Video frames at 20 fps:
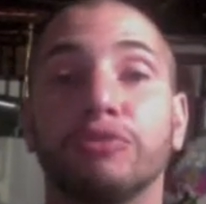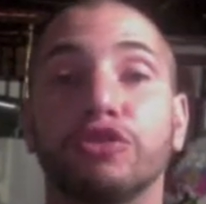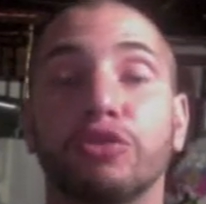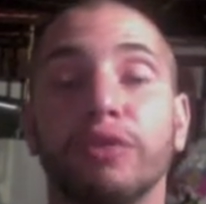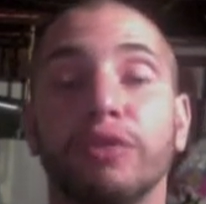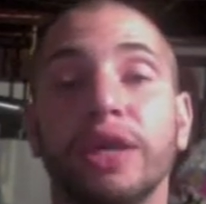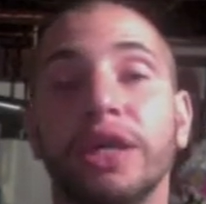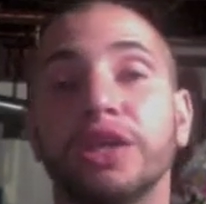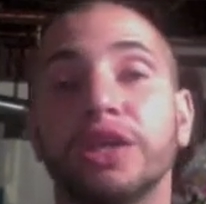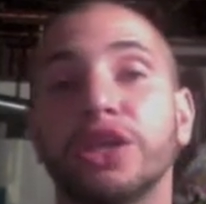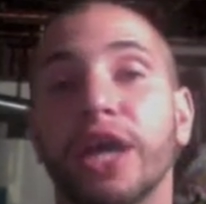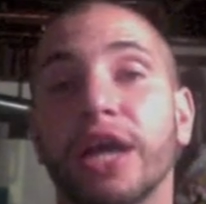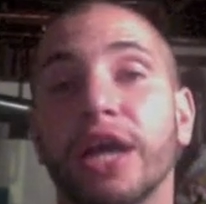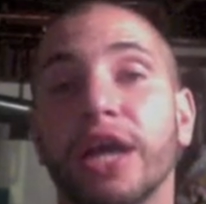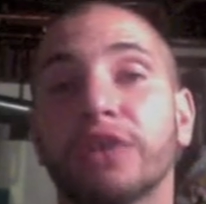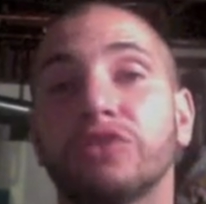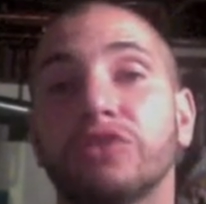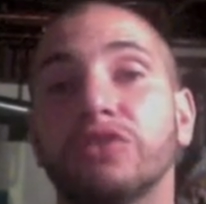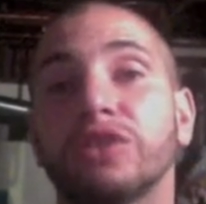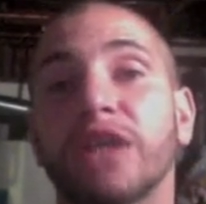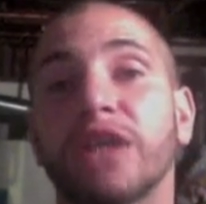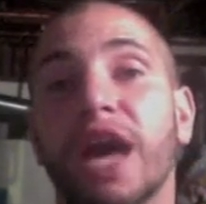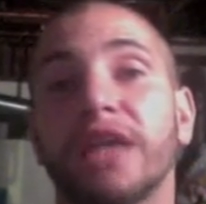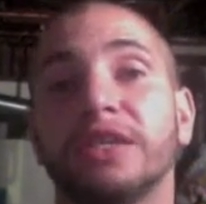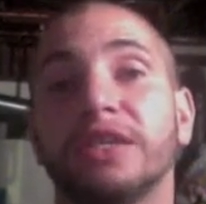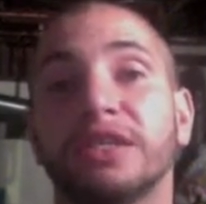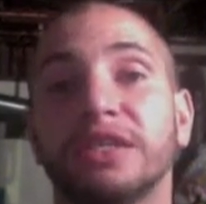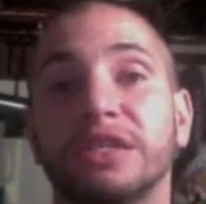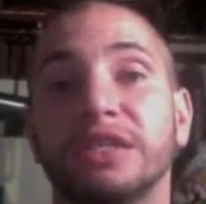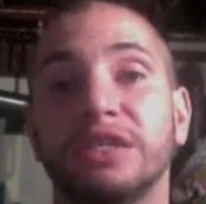So each
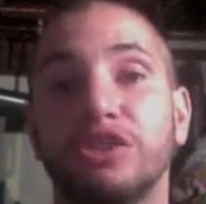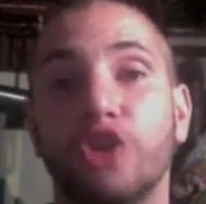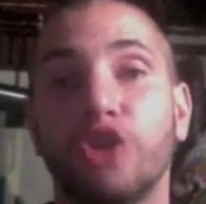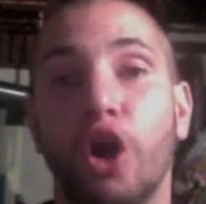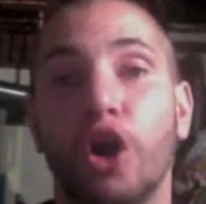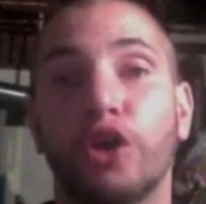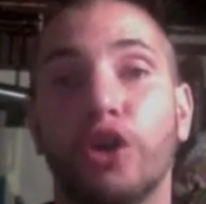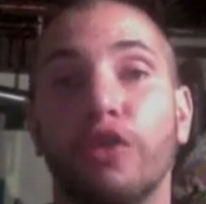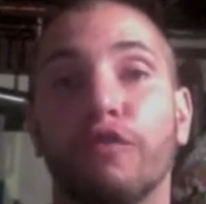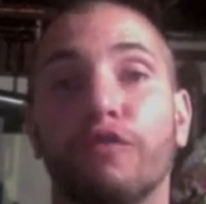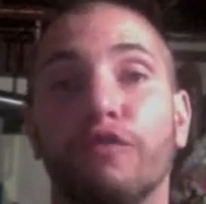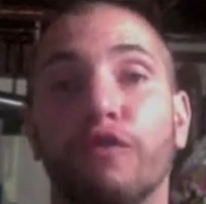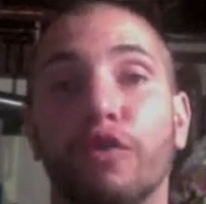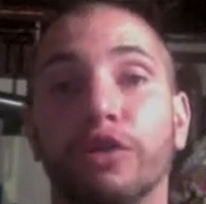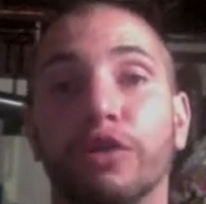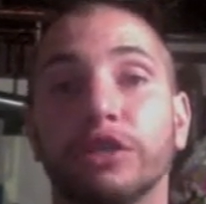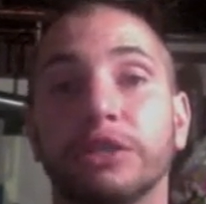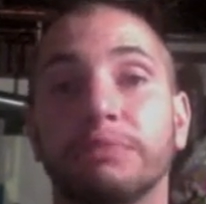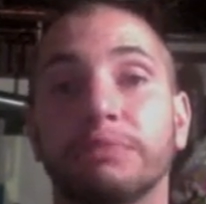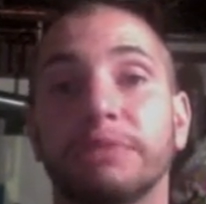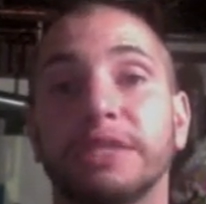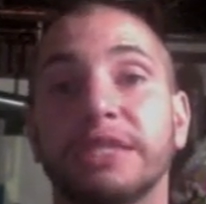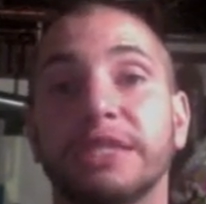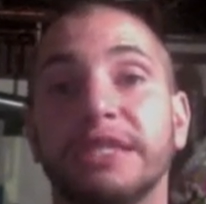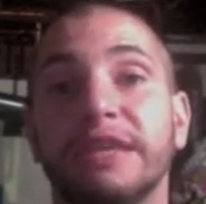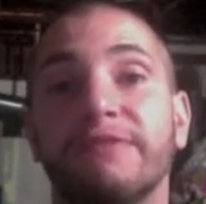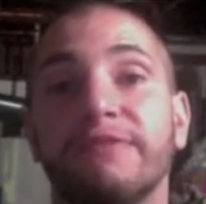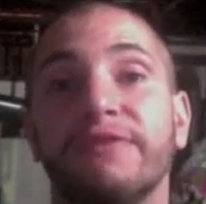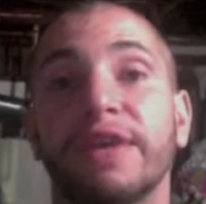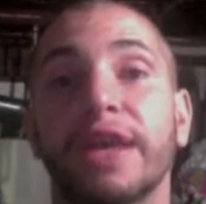exercise is done for a
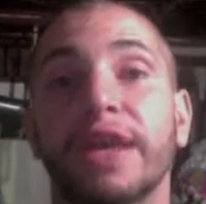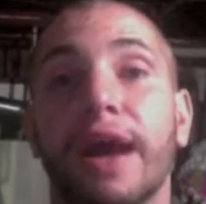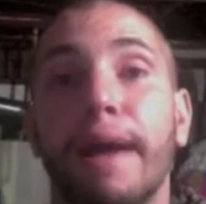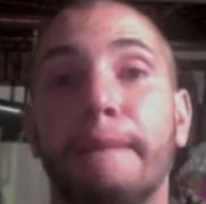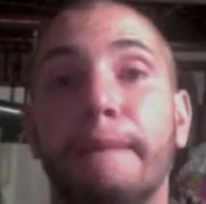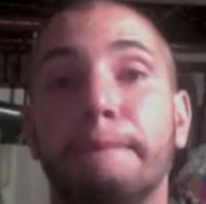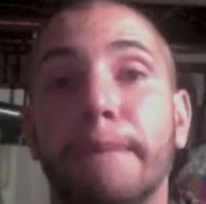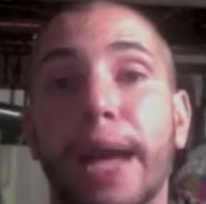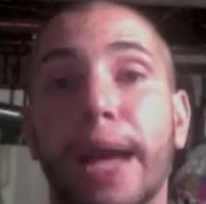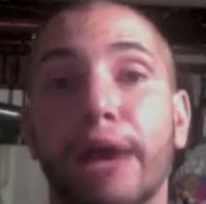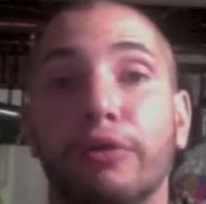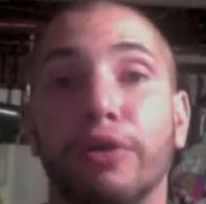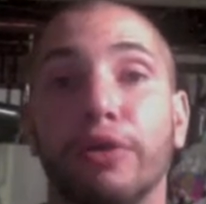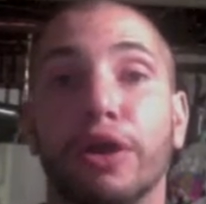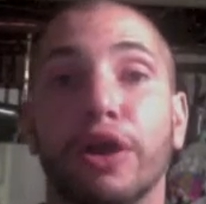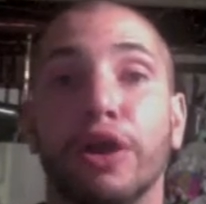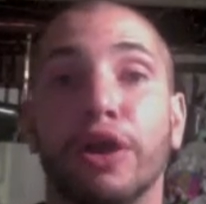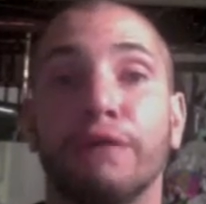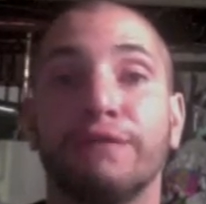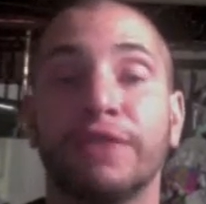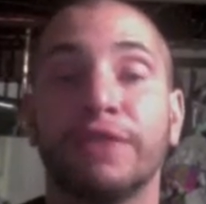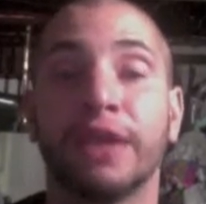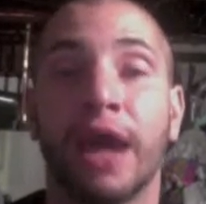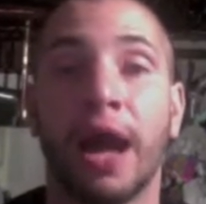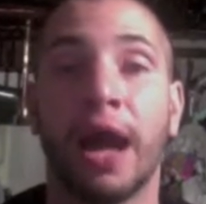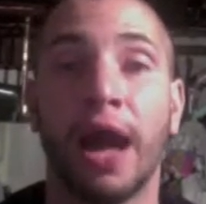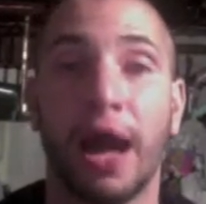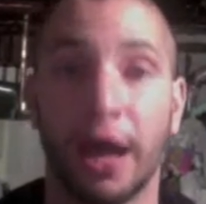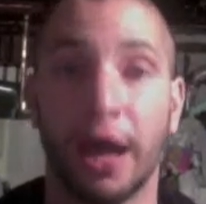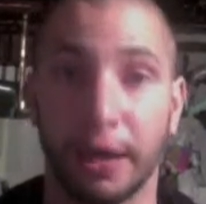specific amount of
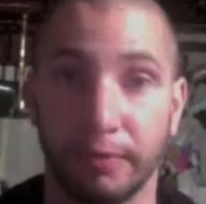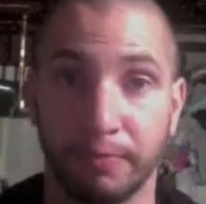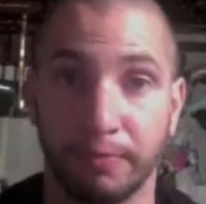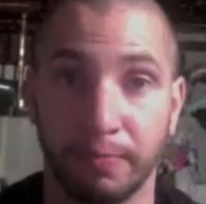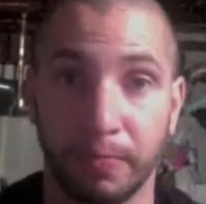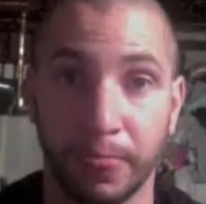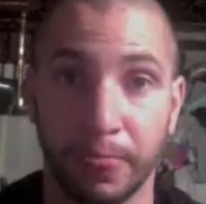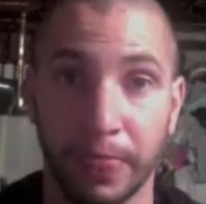time.